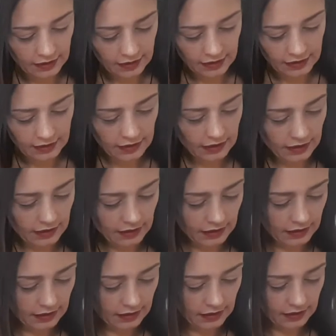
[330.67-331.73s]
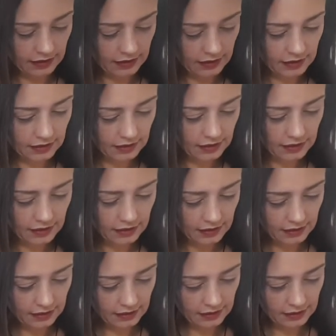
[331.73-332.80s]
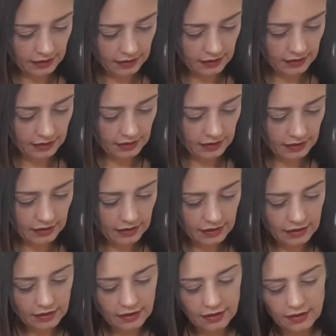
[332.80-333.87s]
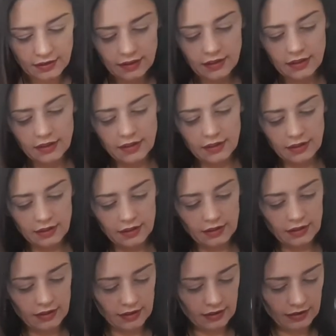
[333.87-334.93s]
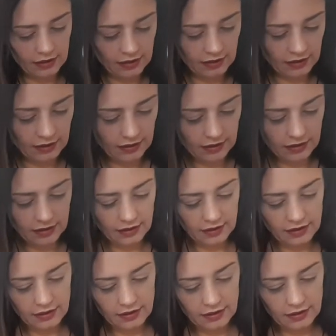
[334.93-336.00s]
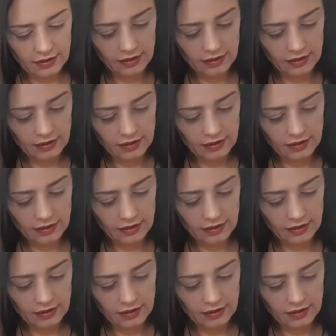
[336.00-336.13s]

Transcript: No one is speaking in this clip.